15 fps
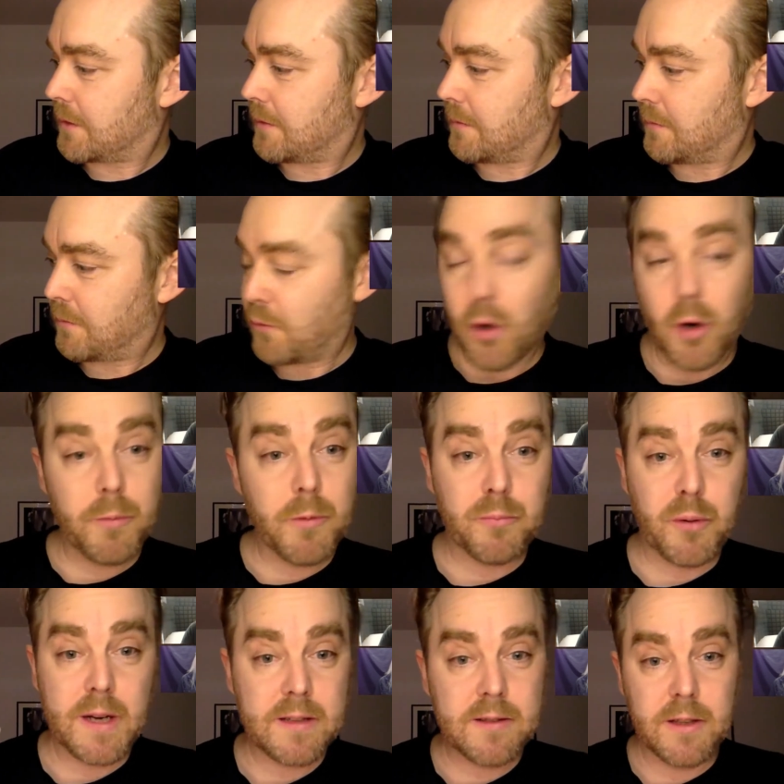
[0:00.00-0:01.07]
normal
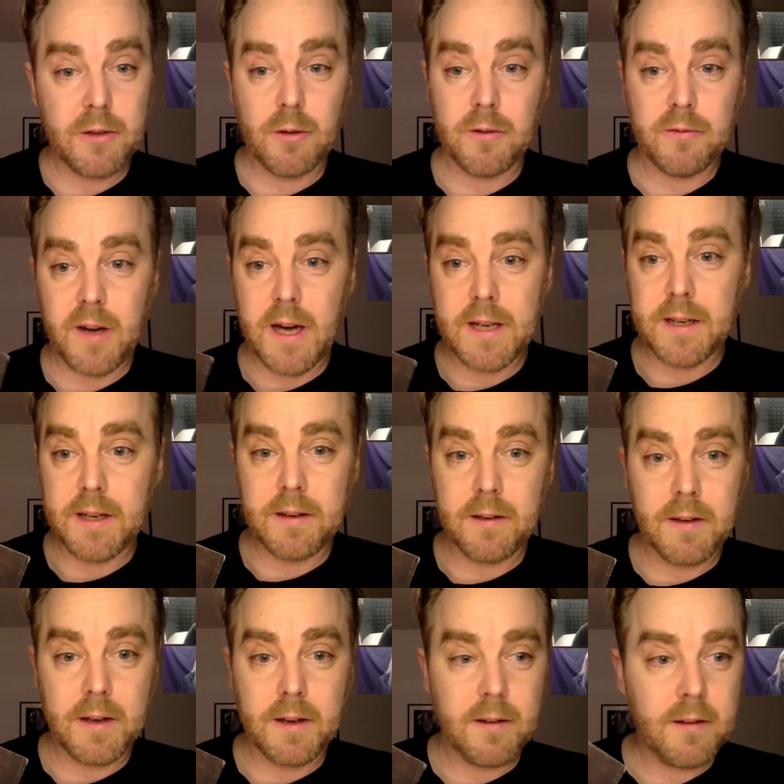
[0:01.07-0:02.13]
pressing you'll find
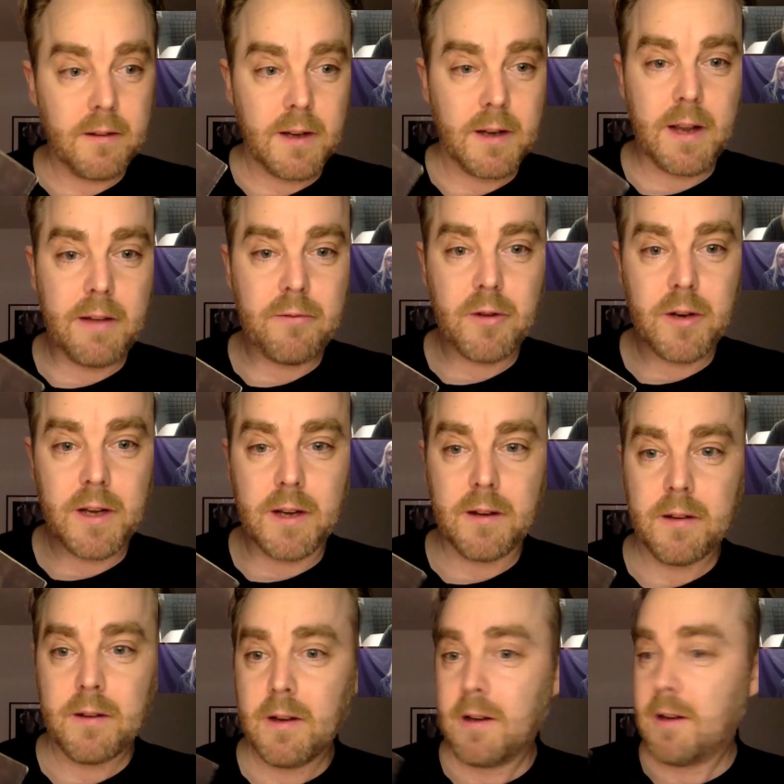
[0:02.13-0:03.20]
in every
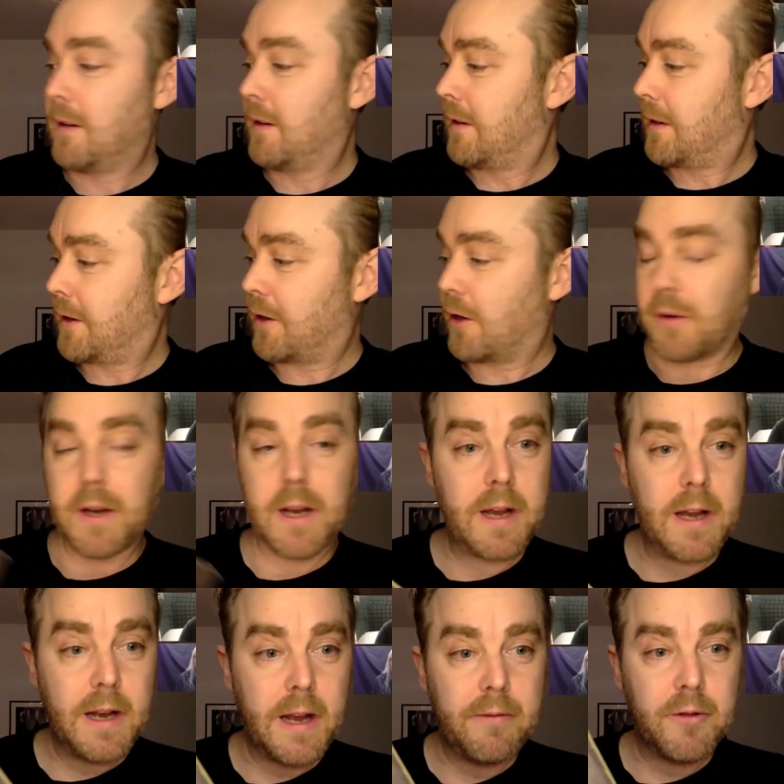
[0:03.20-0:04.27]

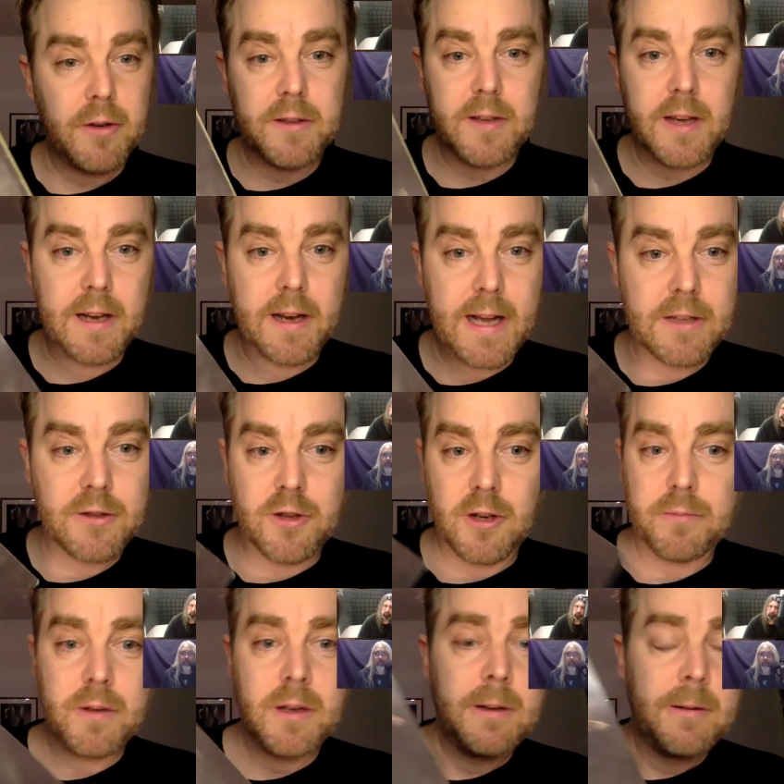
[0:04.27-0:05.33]
in every secondhand
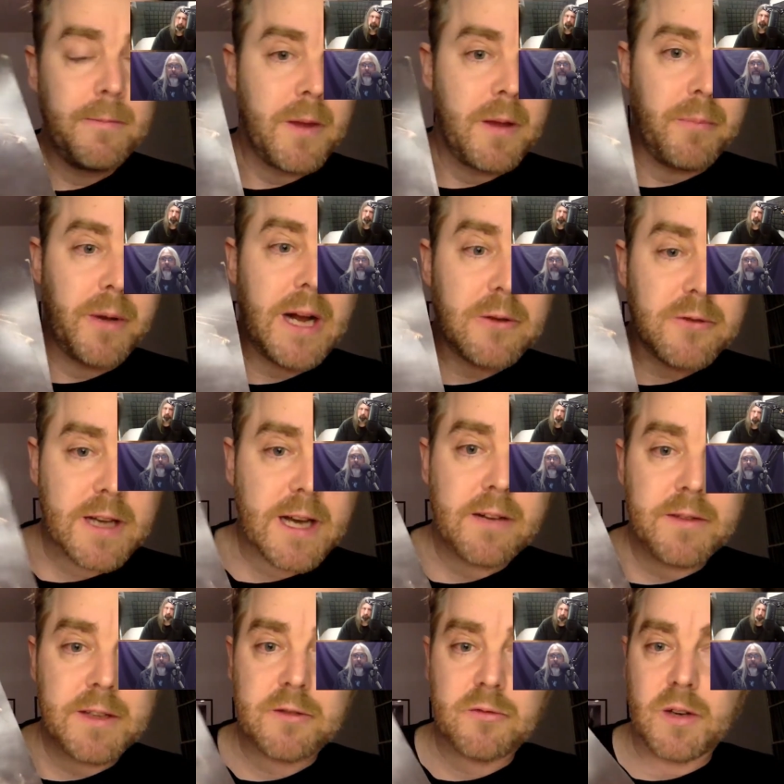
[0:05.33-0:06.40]
shop. But outside of
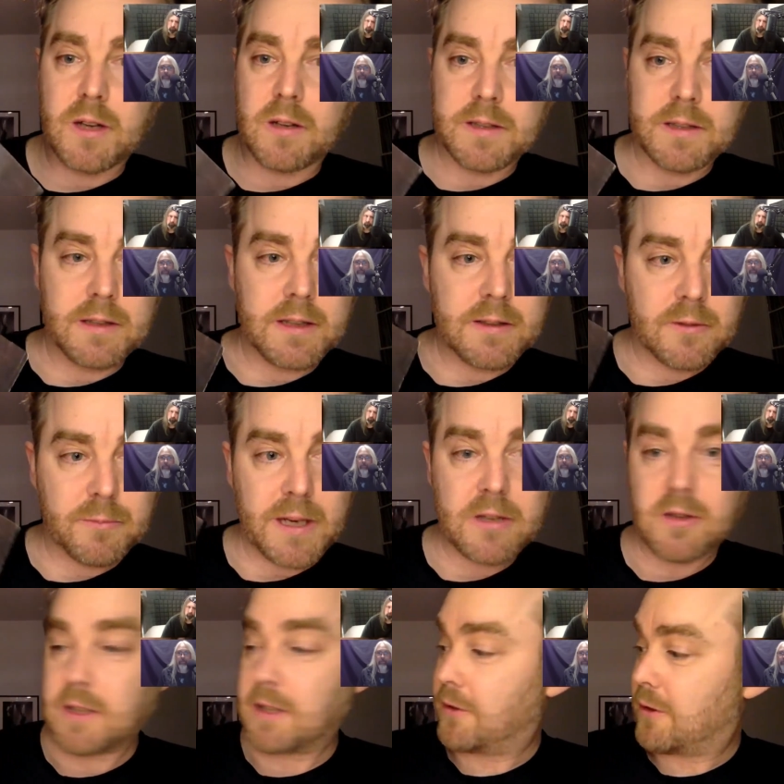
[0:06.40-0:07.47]
Israel,
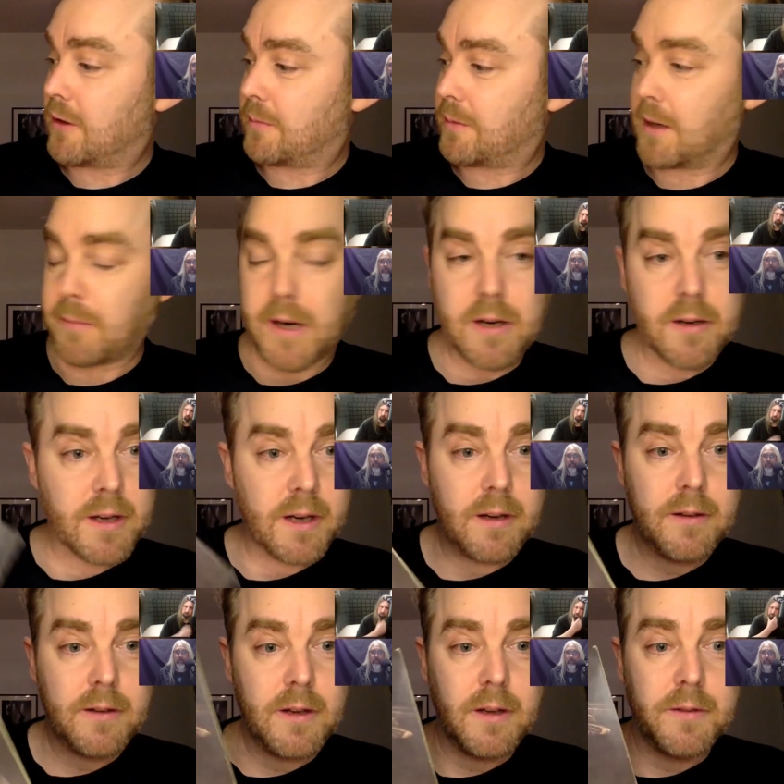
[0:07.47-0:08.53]
especially in Europe and America,
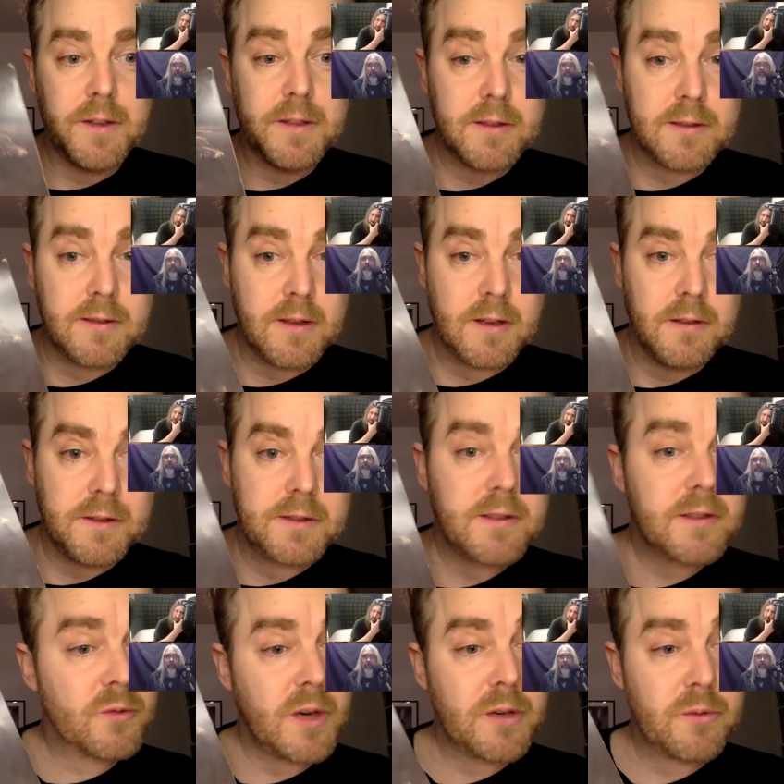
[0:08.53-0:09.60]
this
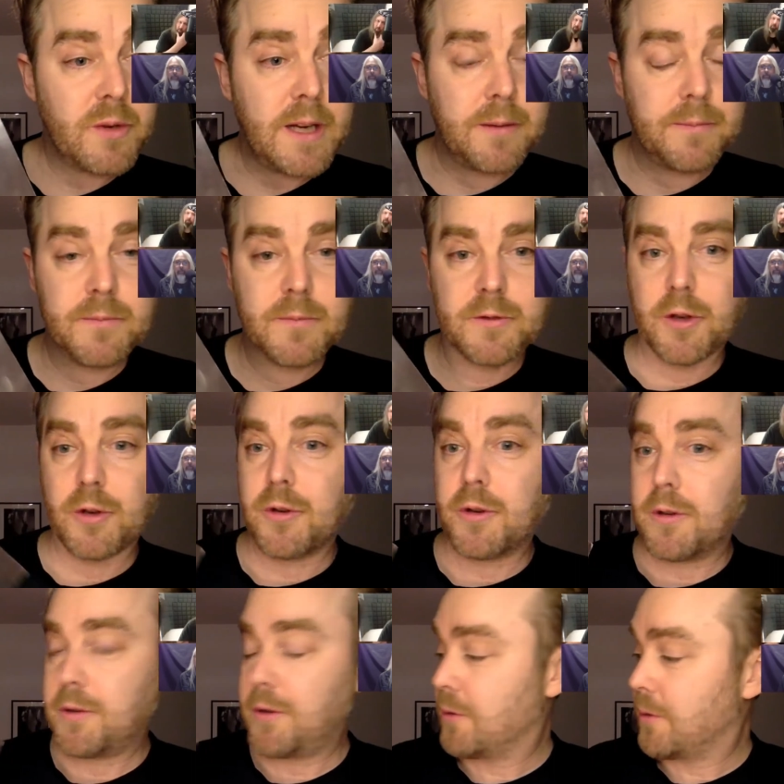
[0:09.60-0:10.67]
is quite rare. So
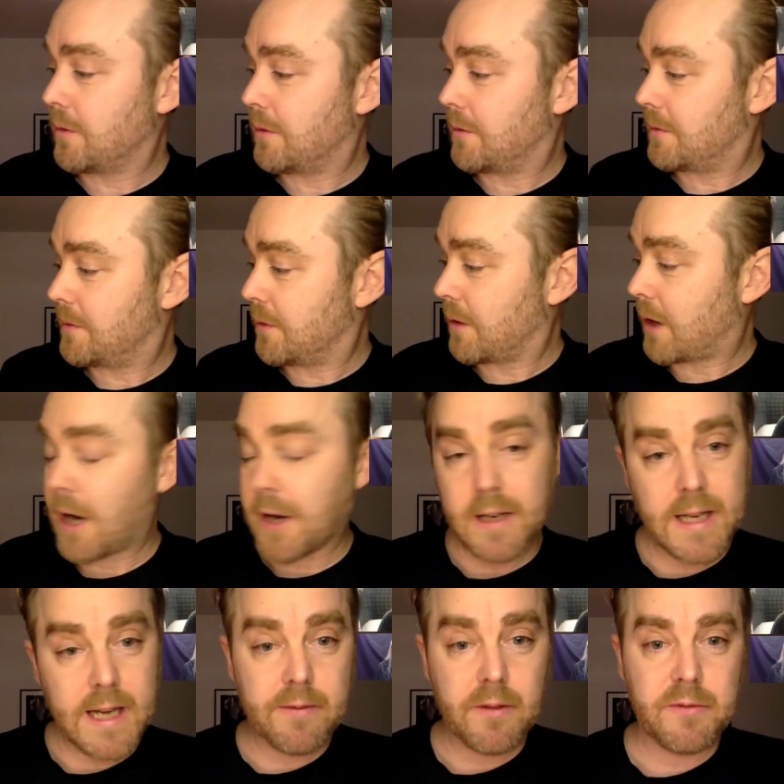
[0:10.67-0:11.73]
you'll
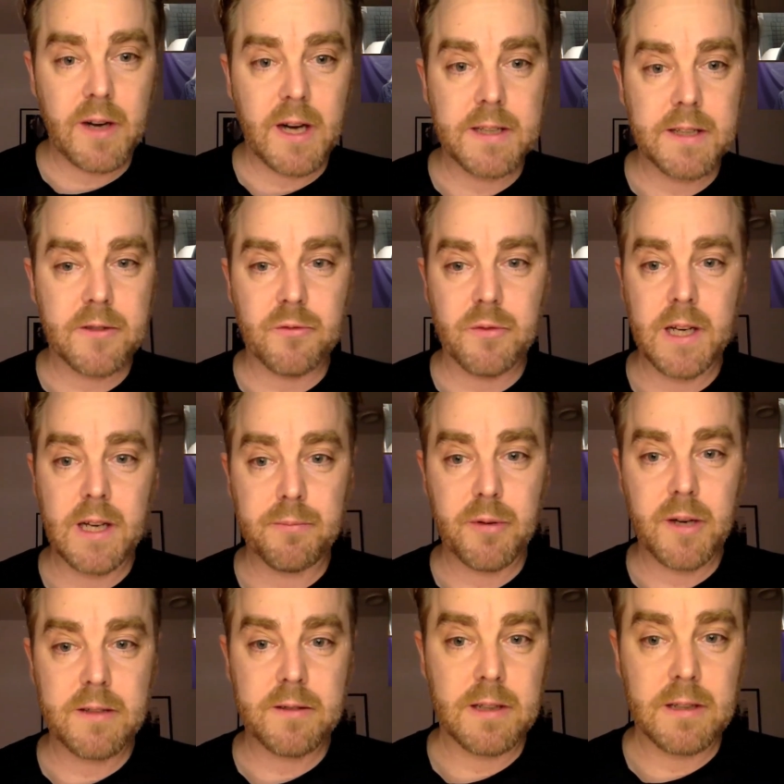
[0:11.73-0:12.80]
hardly ever find Israeli
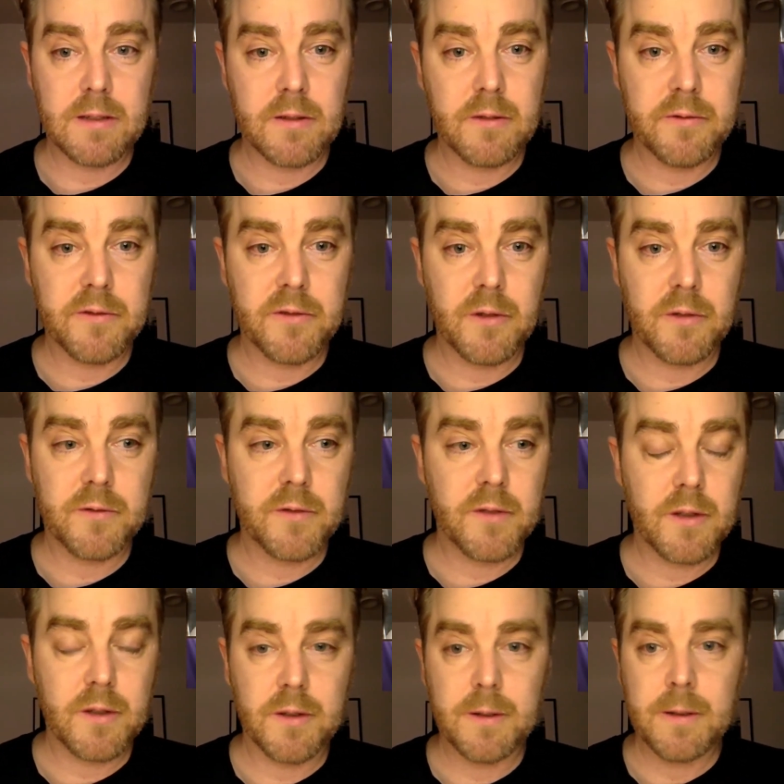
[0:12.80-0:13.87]
pressings
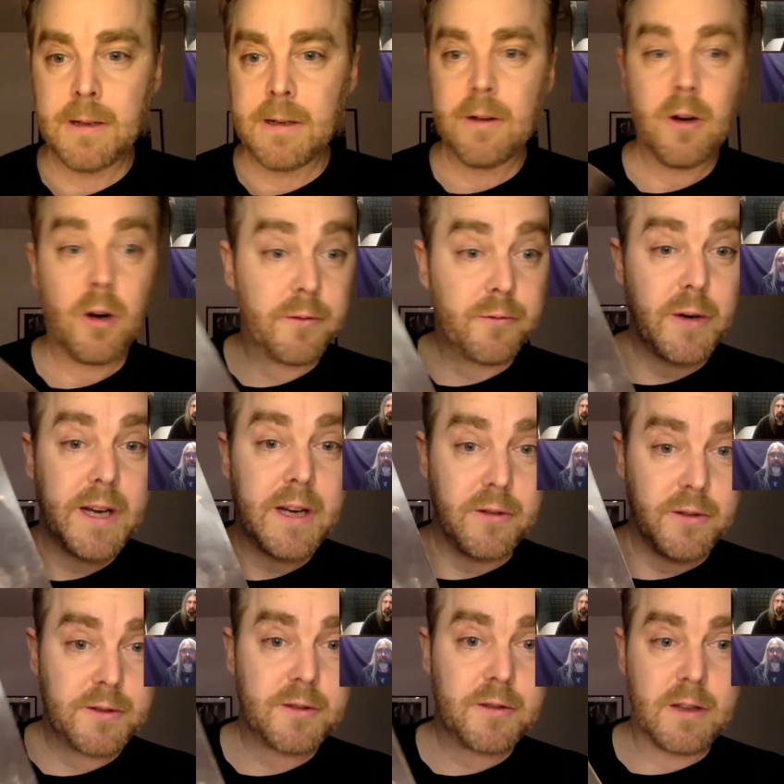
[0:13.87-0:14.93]
of
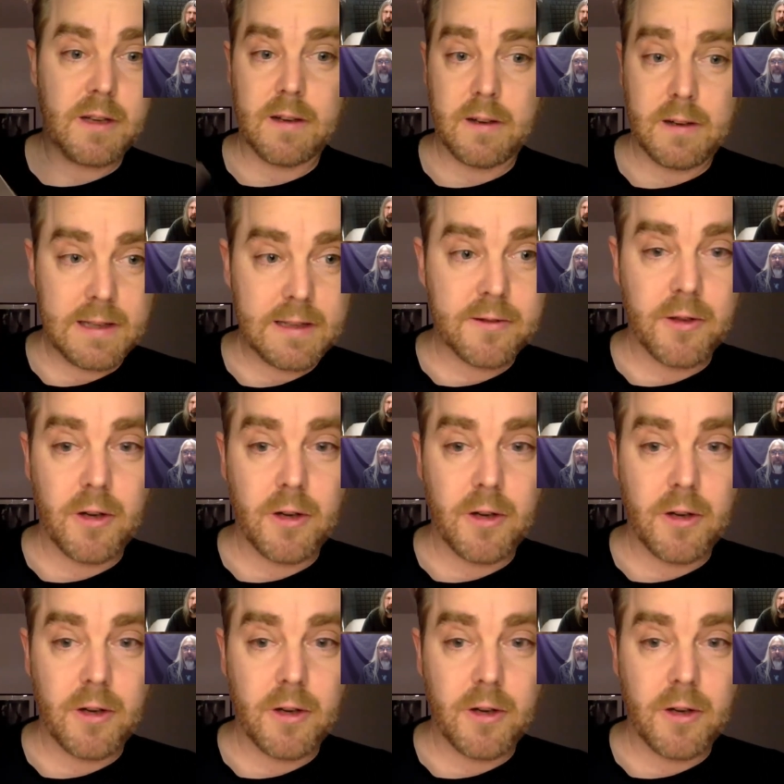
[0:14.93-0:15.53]
records, at least not